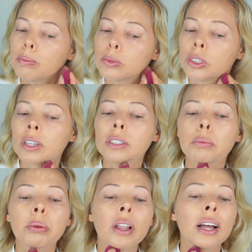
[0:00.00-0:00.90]
just
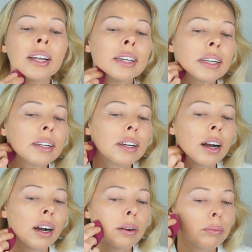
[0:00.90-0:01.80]
applying
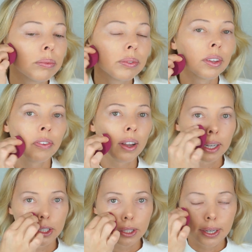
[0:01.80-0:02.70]
the
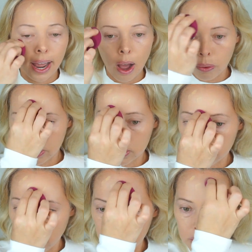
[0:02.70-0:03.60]
foundation now with the
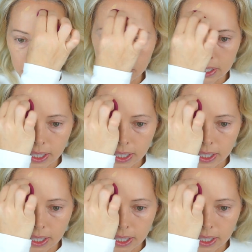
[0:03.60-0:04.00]
sponge, my